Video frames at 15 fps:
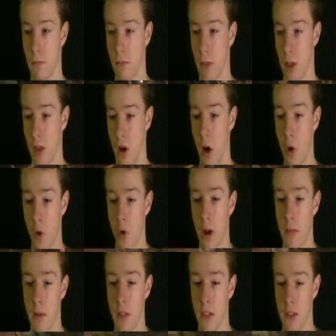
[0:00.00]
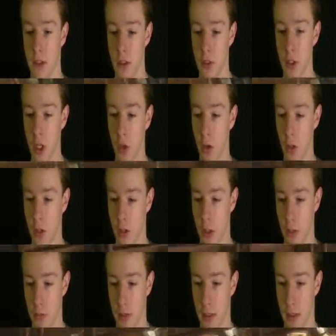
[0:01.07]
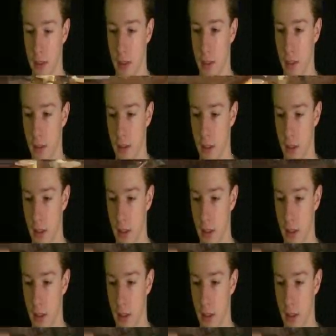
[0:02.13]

What? Oh, crap! No! Crap! I can't...